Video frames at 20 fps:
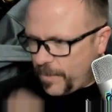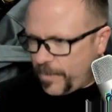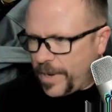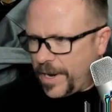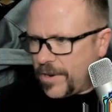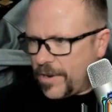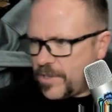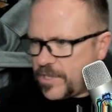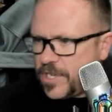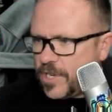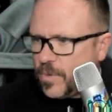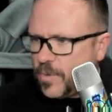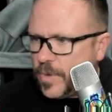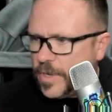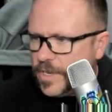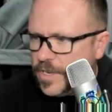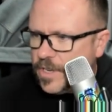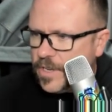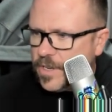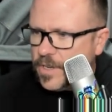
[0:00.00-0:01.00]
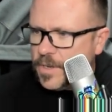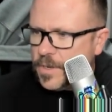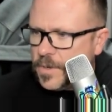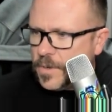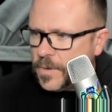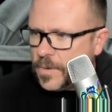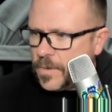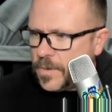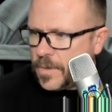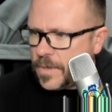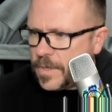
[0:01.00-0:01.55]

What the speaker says: a PowerShell window.